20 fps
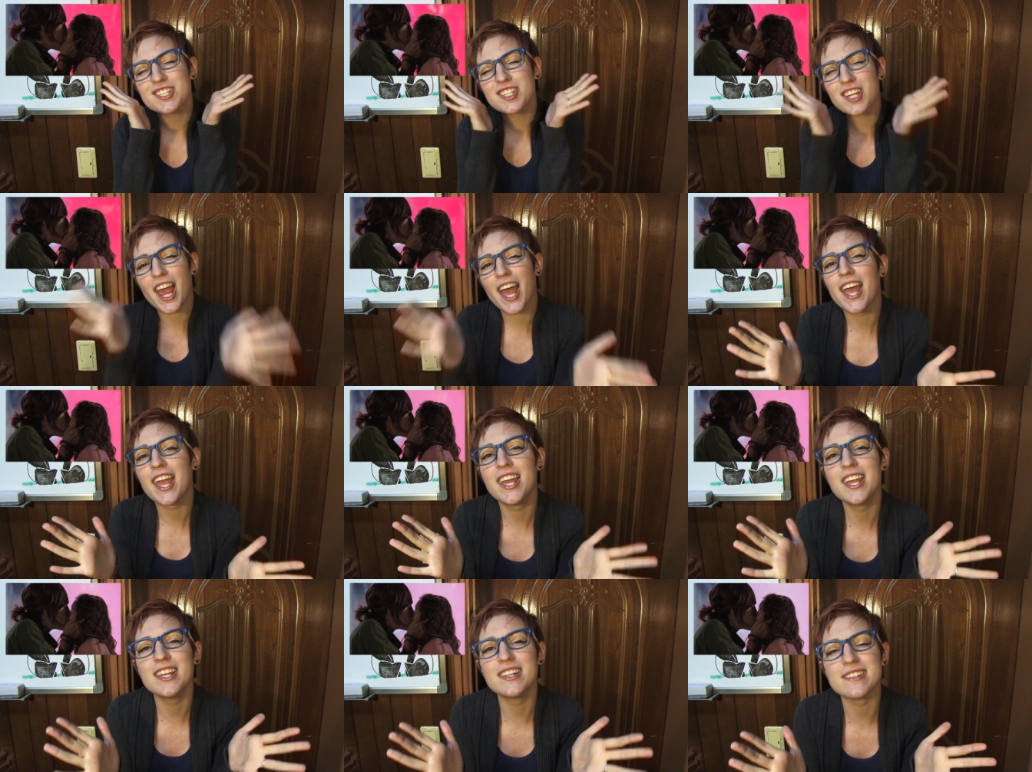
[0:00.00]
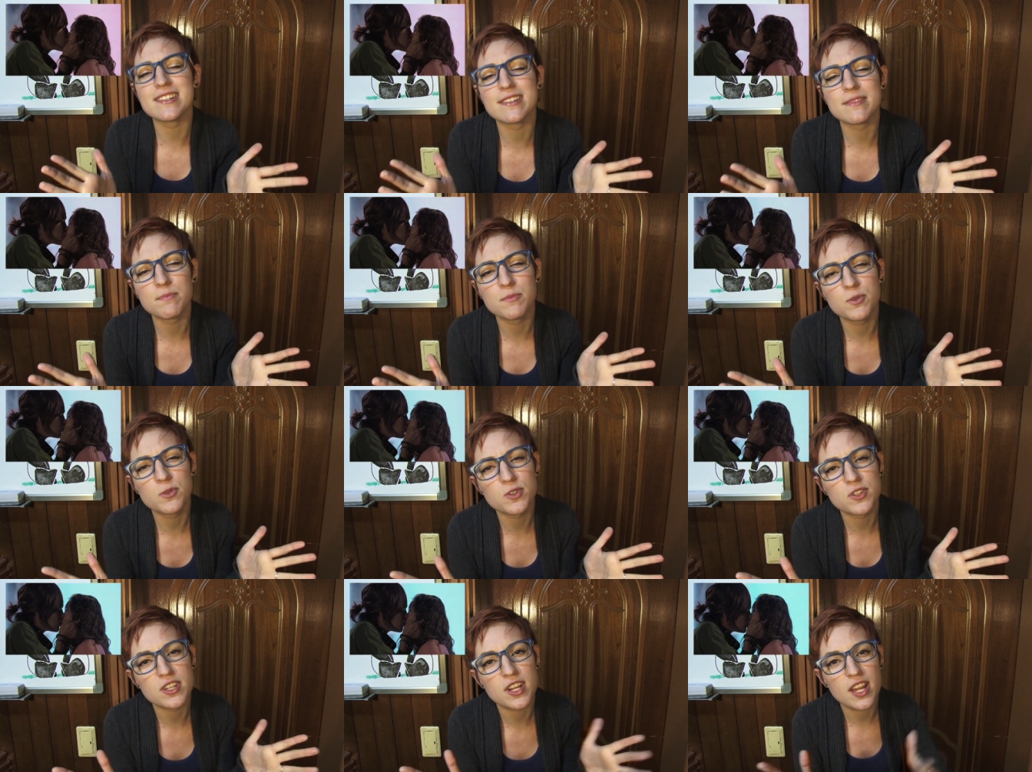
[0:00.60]
giant
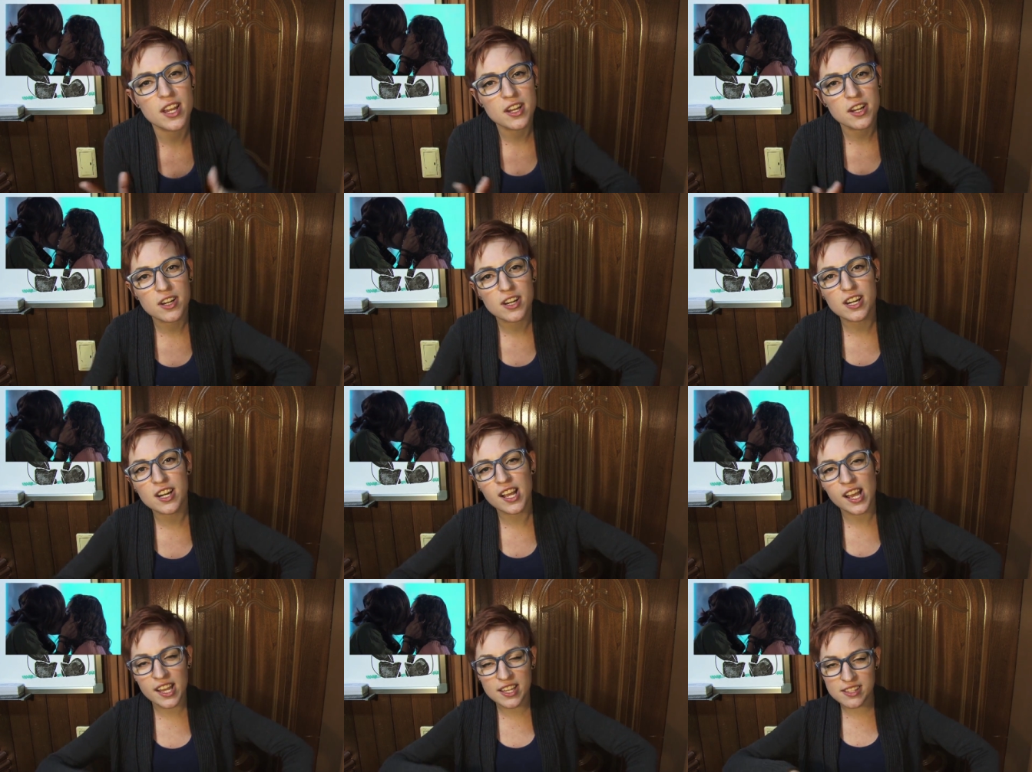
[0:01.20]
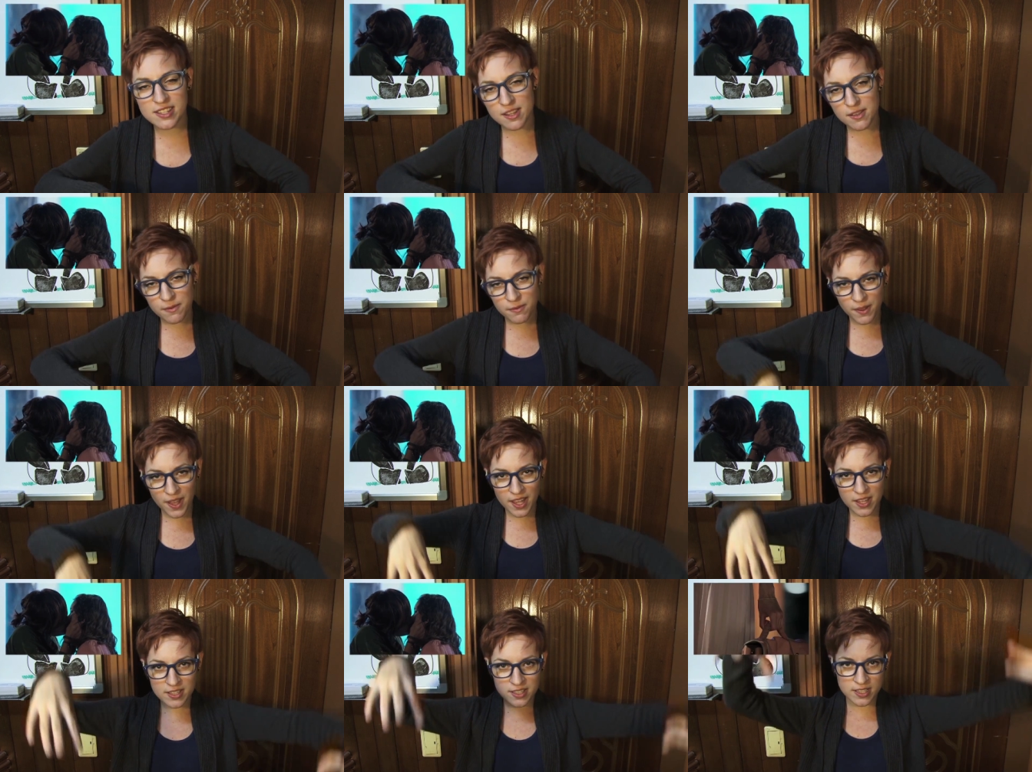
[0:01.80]
smooch on her as the
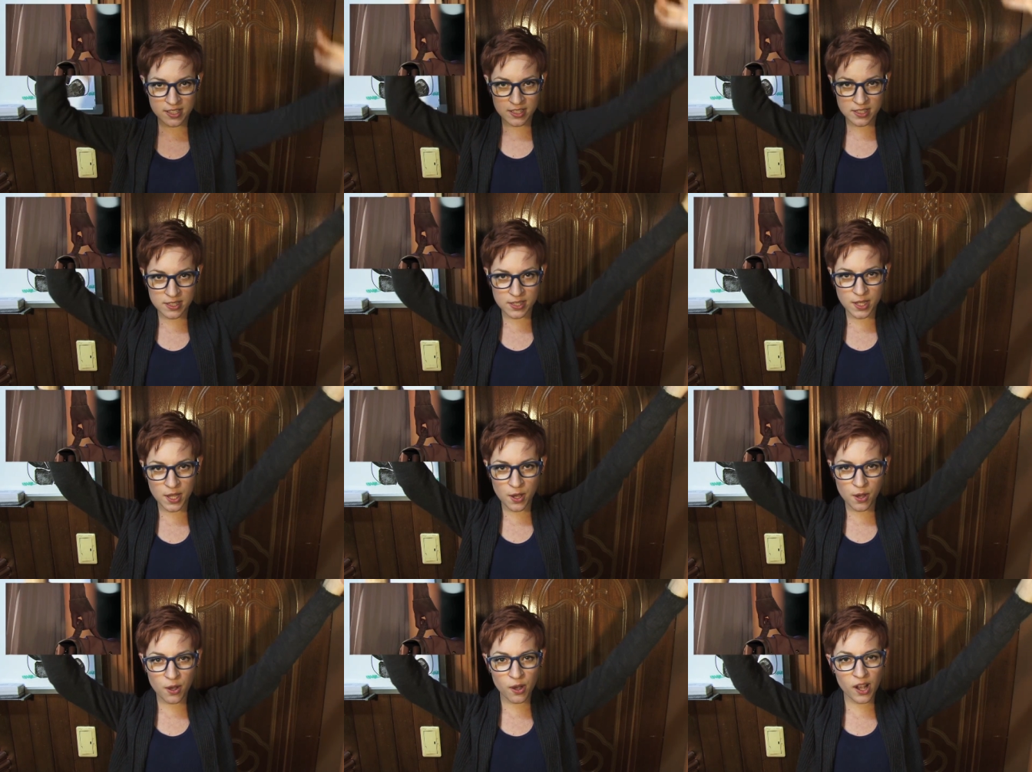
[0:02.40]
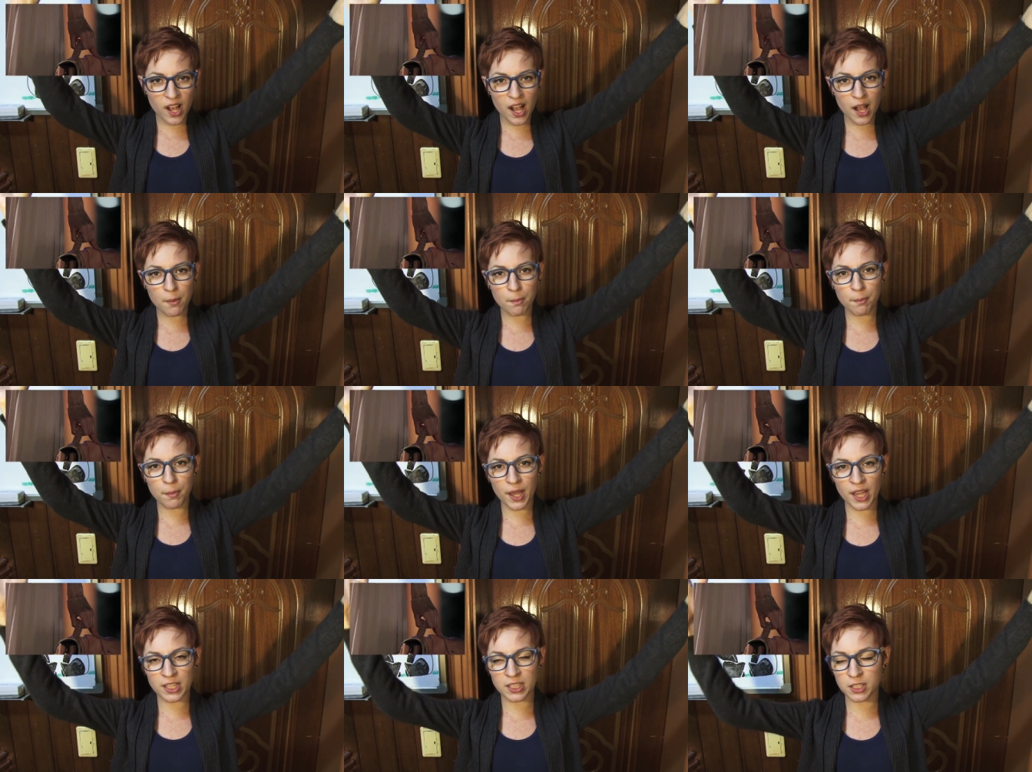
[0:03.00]
fountains go
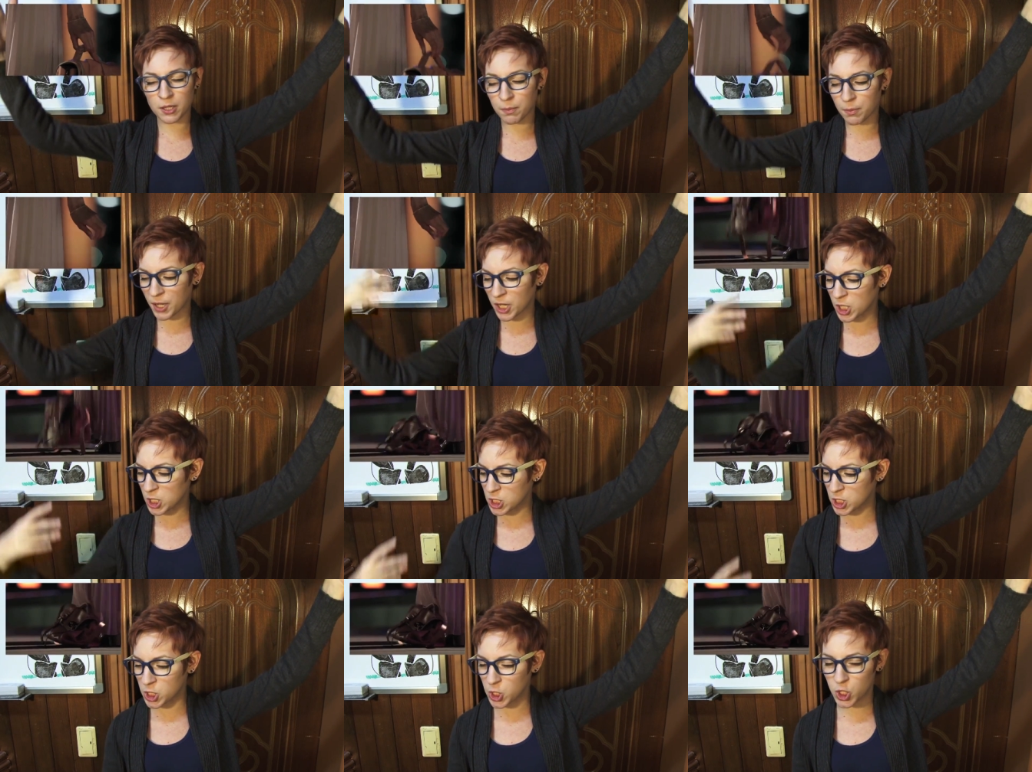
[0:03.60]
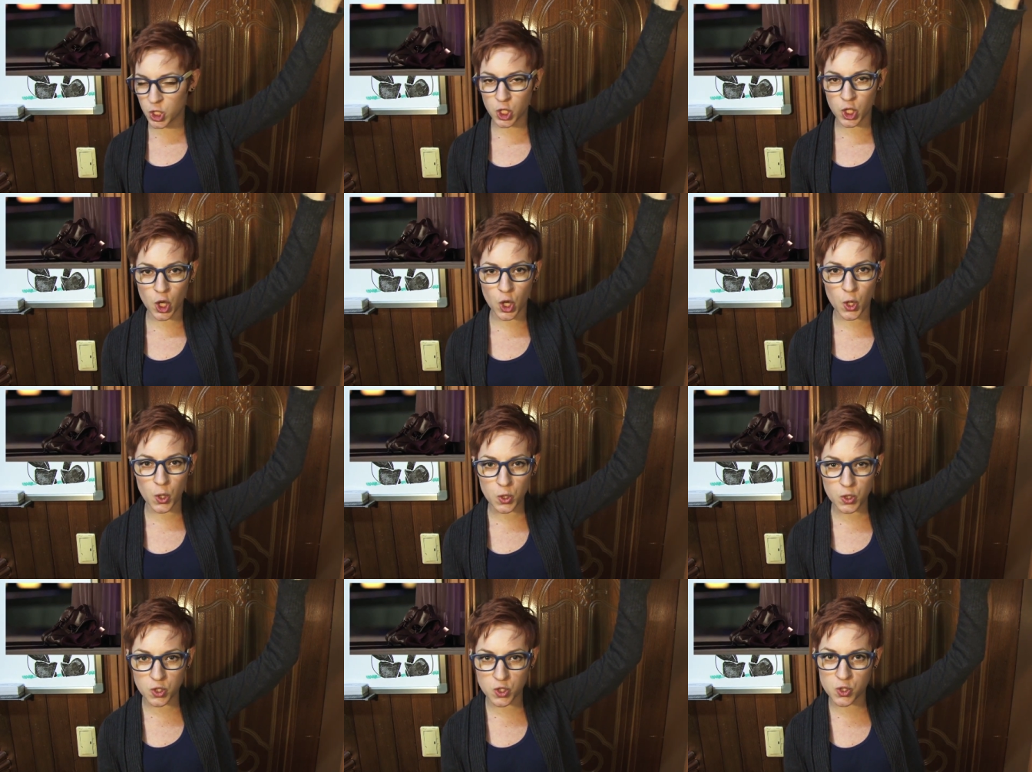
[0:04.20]
up and the purse
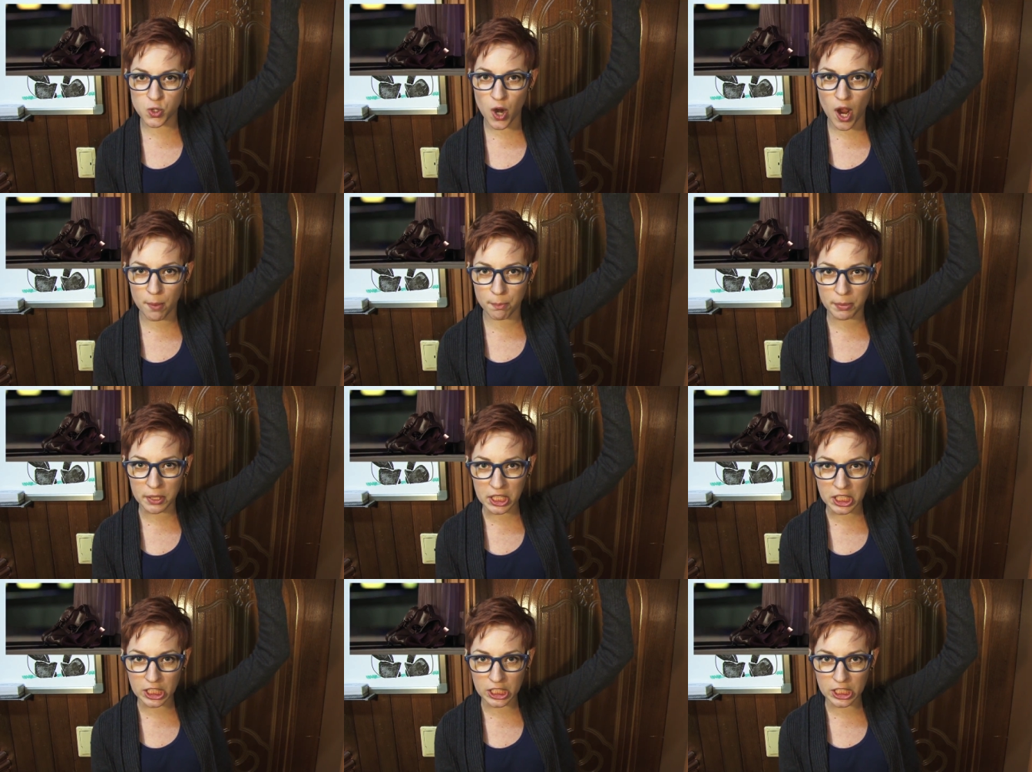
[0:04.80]
goes dropping.